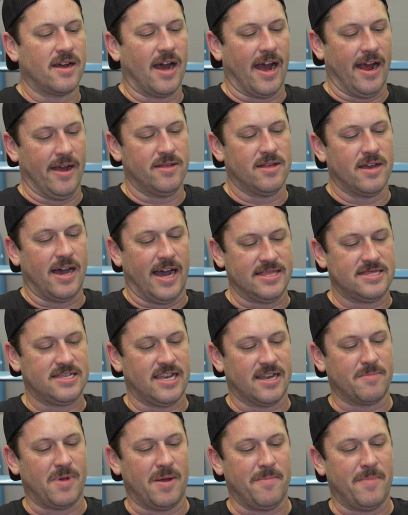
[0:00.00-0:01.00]
I
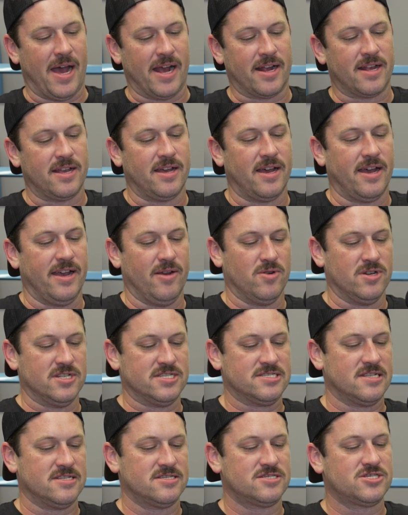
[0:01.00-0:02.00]
take mine back. It
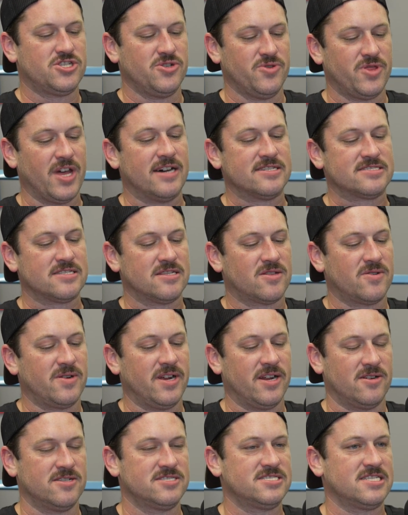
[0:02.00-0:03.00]
was
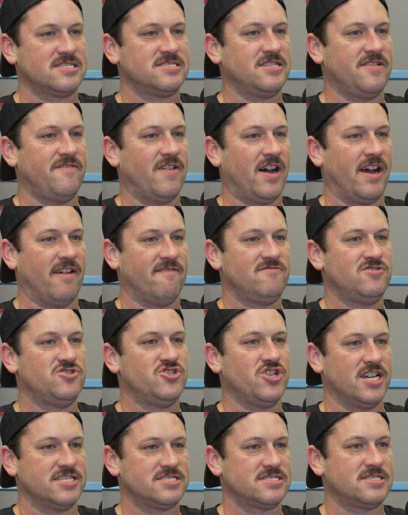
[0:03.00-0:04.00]
$2,365
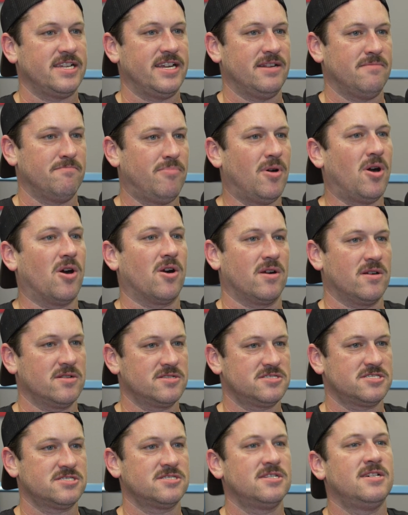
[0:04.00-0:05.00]
just in
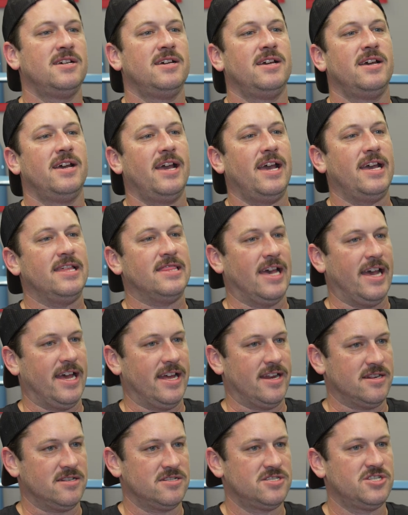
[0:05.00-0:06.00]
parts and
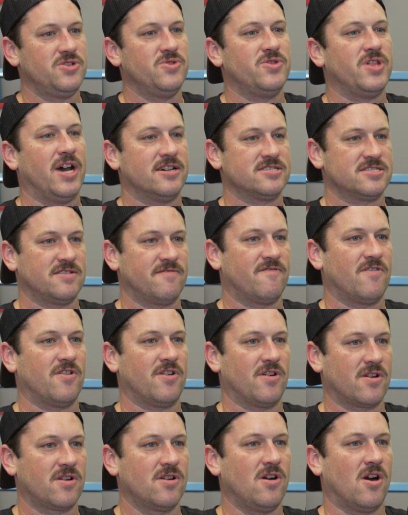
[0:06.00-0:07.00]
then $2,000
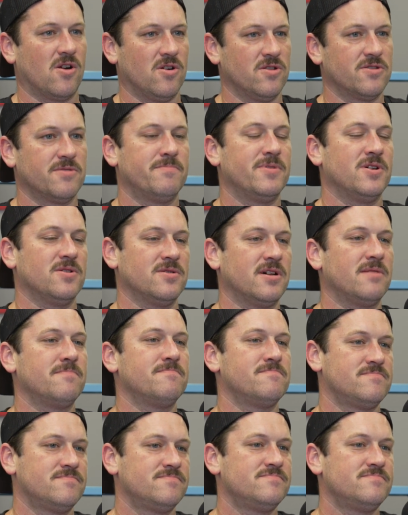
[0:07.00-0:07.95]
for Carl to build them.